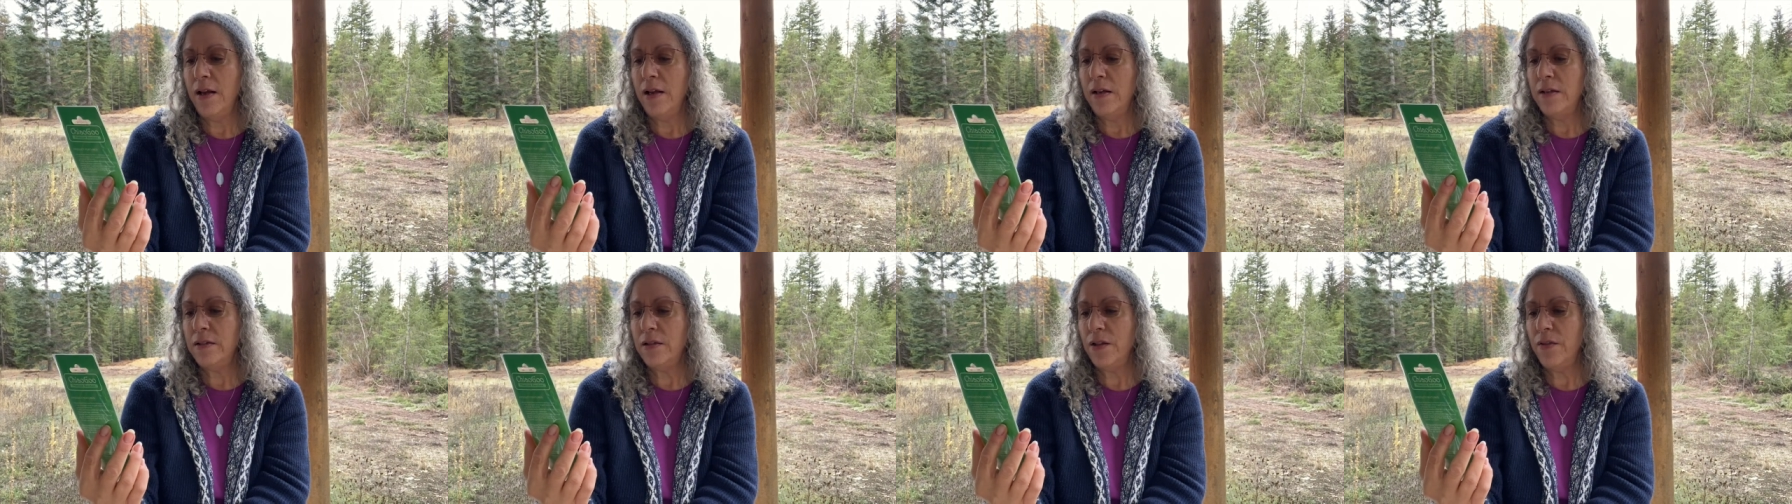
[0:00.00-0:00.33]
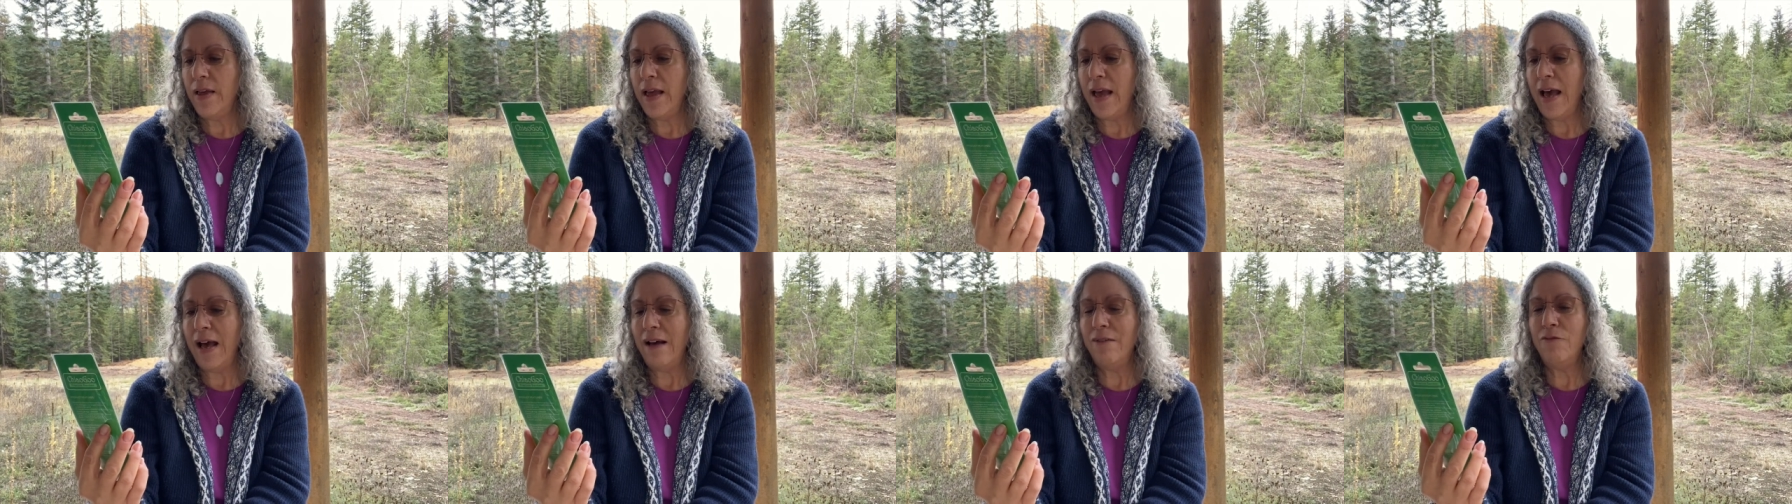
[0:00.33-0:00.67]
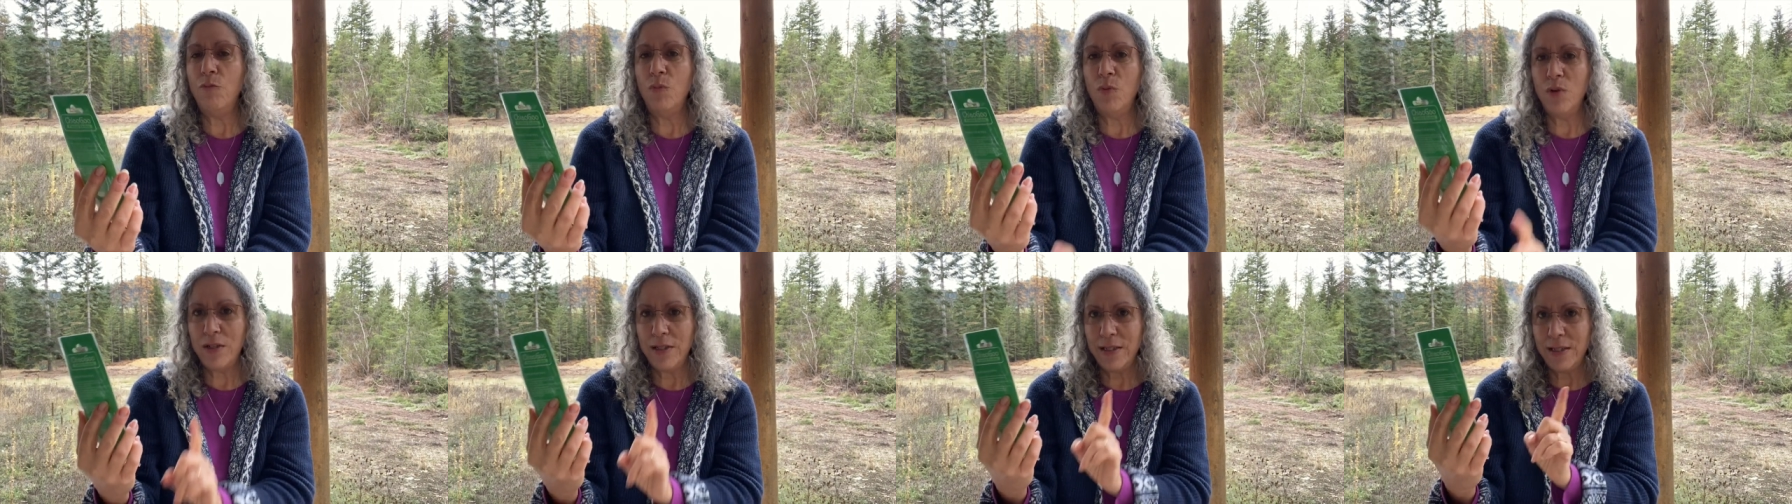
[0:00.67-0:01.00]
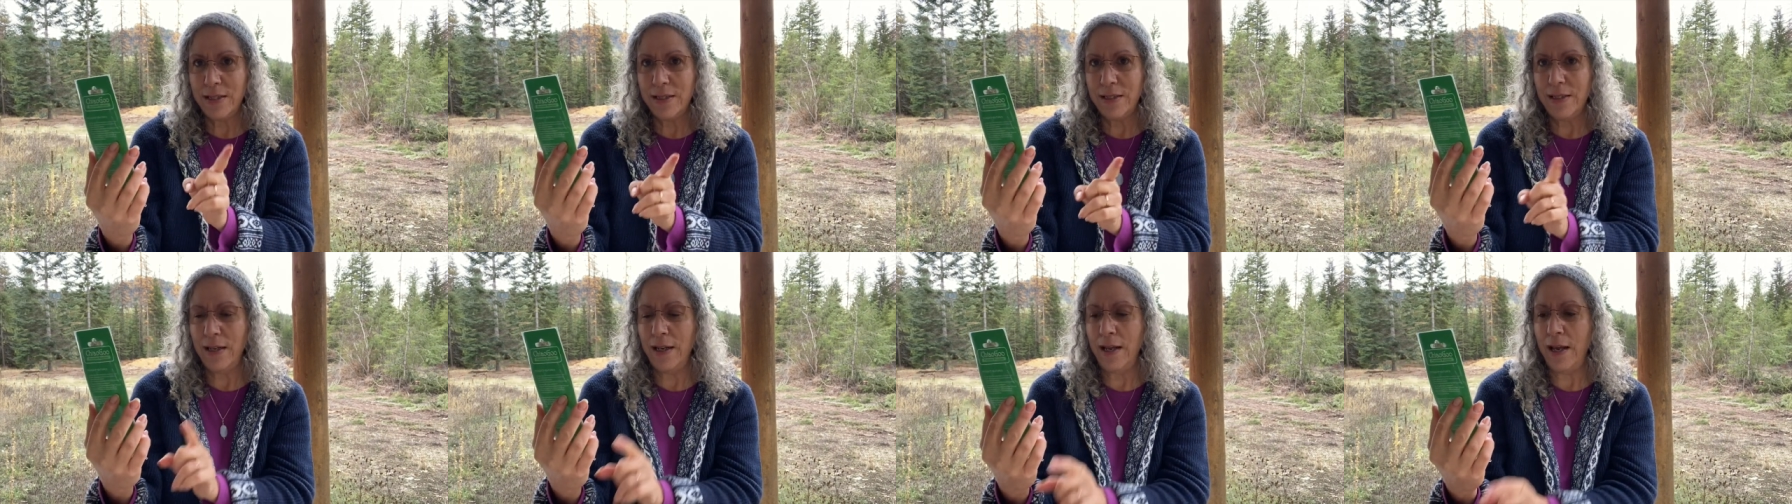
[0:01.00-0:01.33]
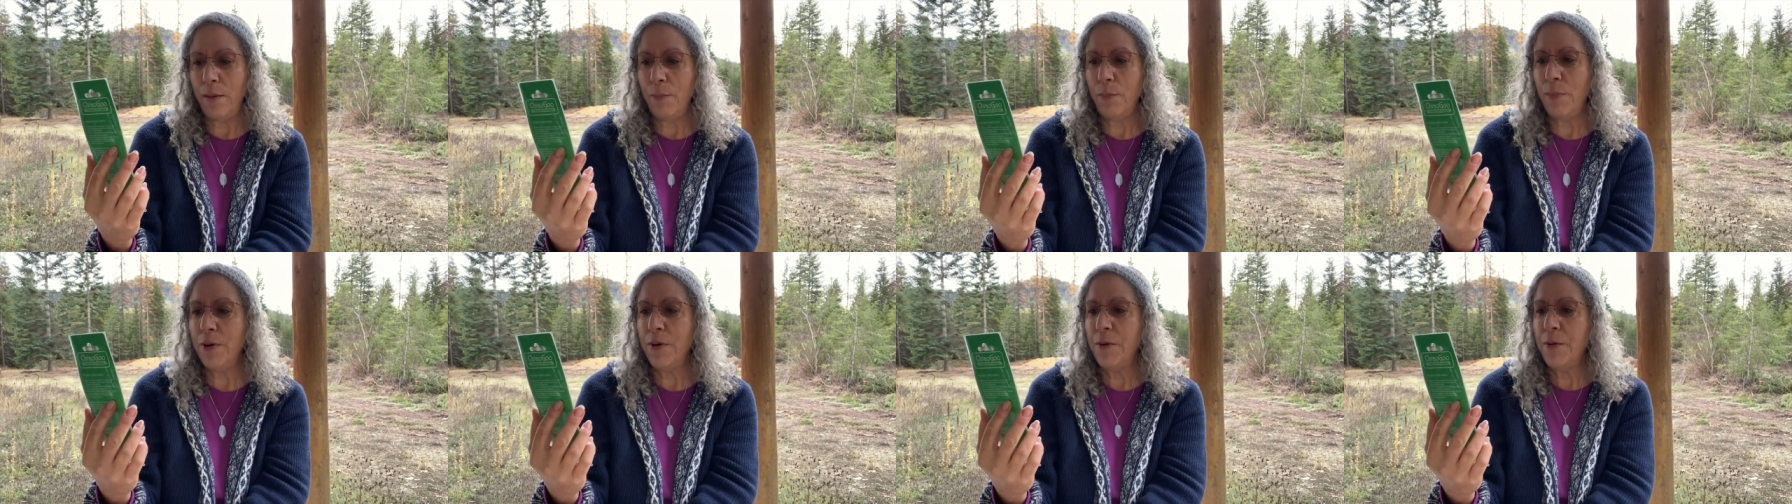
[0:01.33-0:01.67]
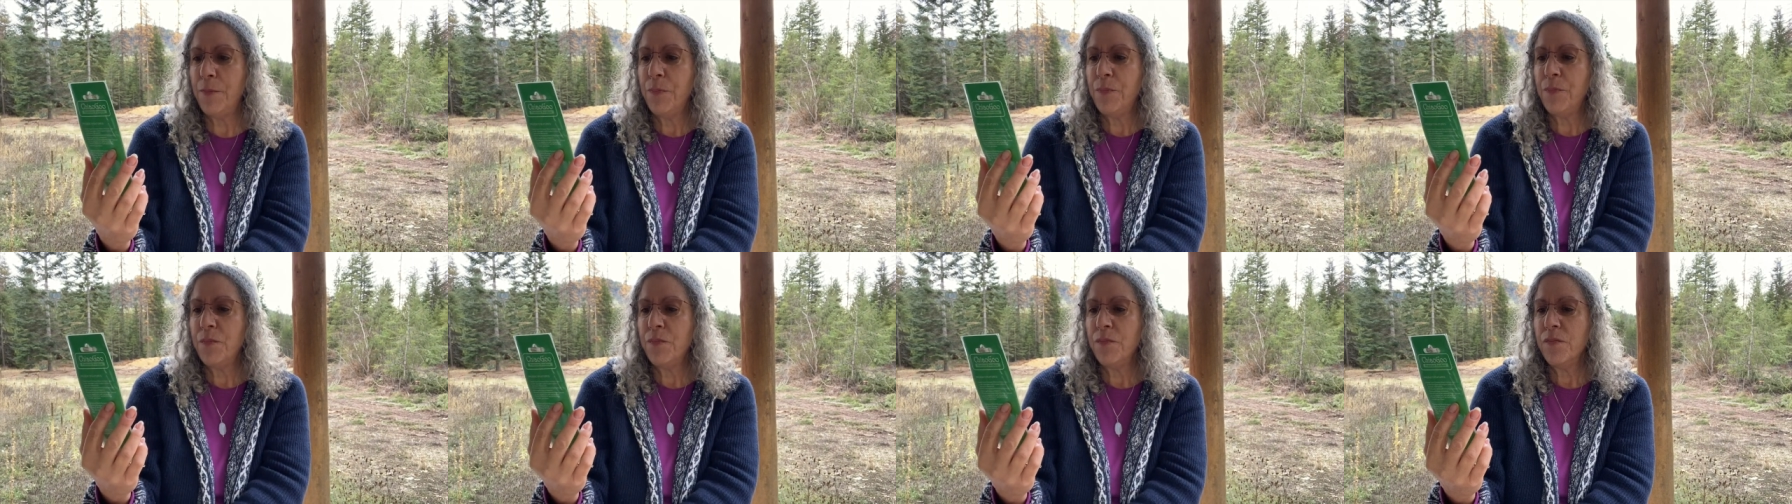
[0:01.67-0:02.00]
So they have more slip
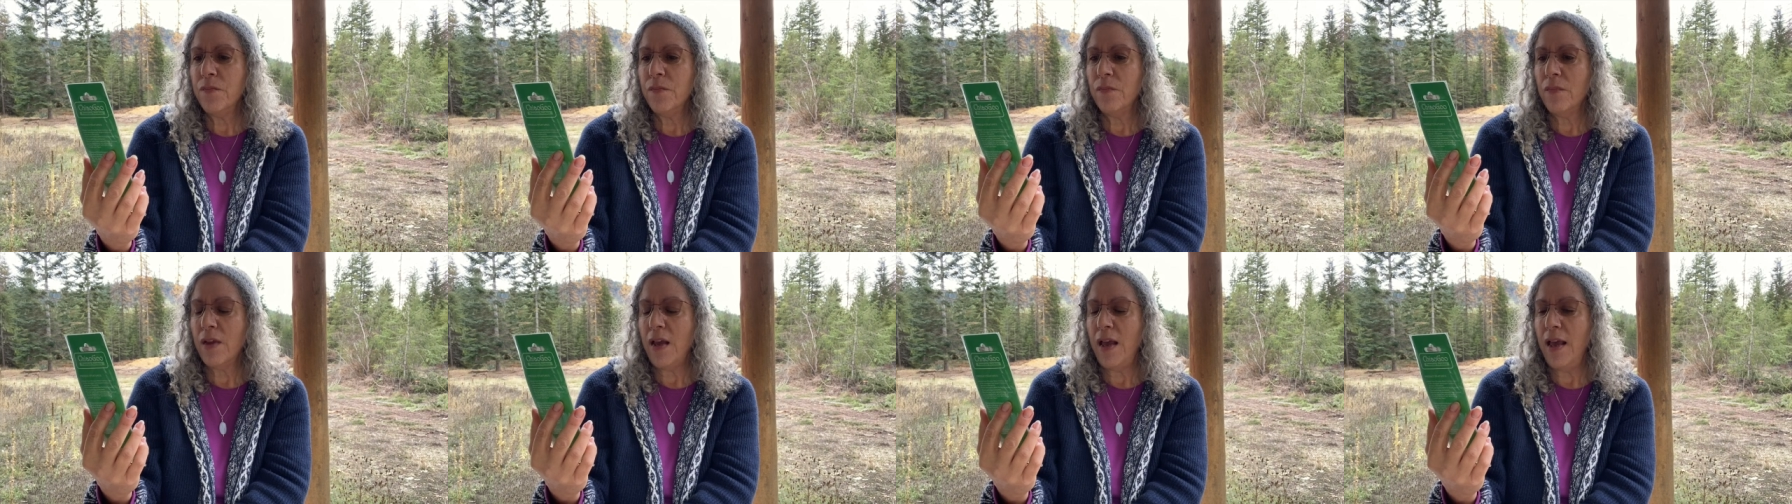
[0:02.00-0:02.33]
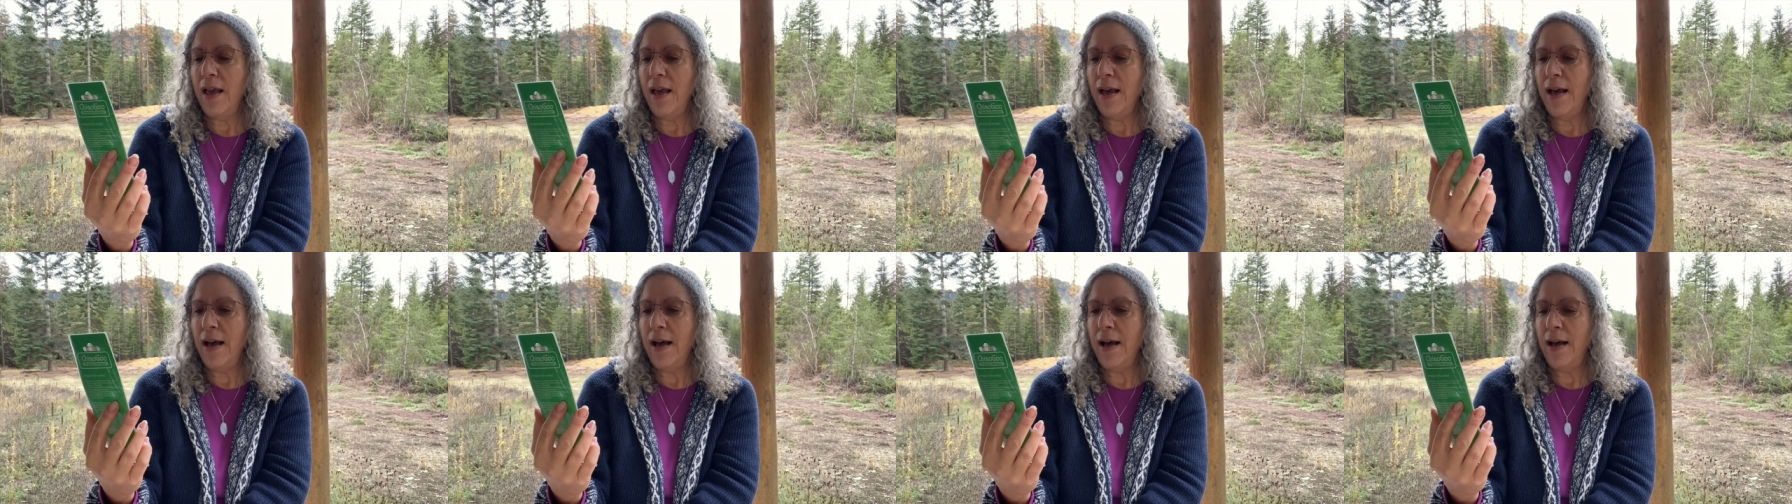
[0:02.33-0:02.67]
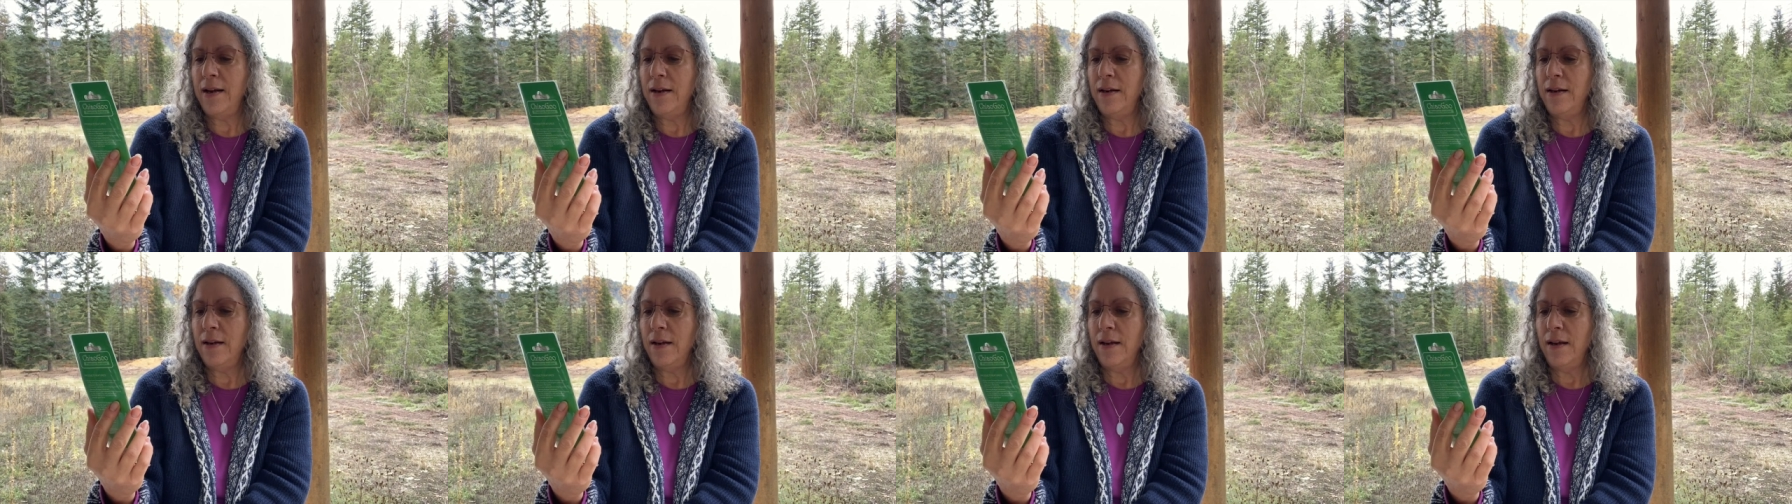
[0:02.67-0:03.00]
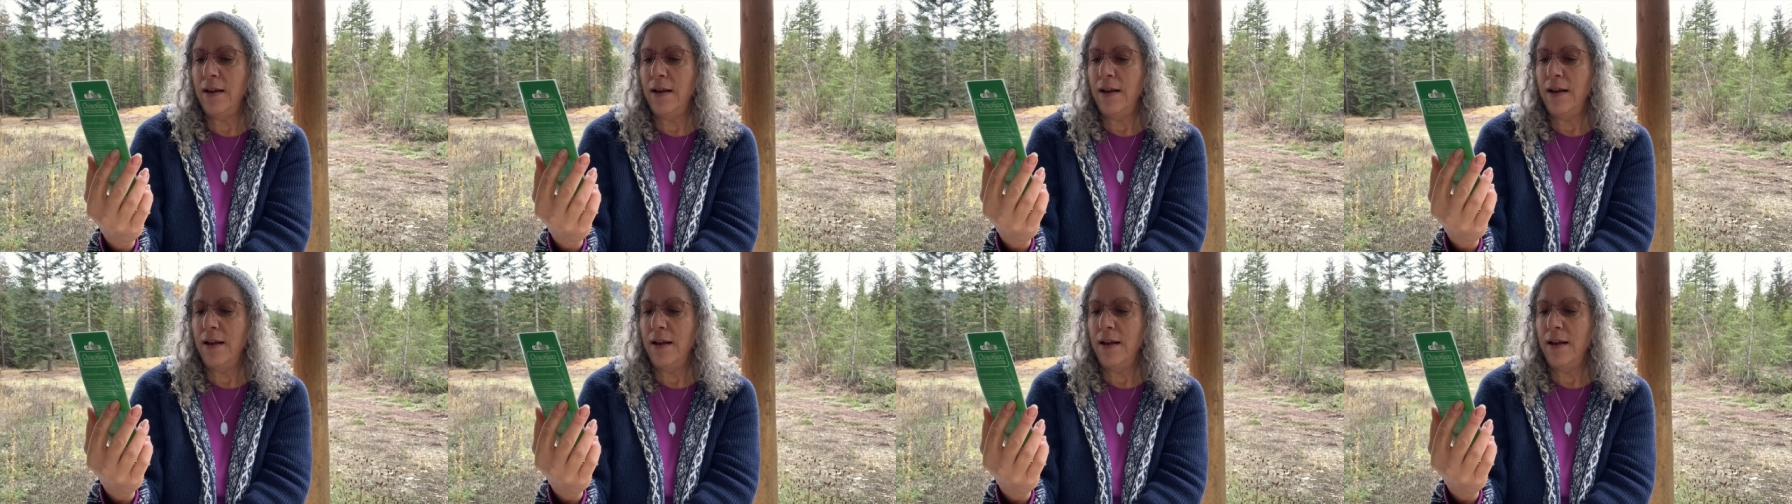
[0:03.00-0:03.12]
and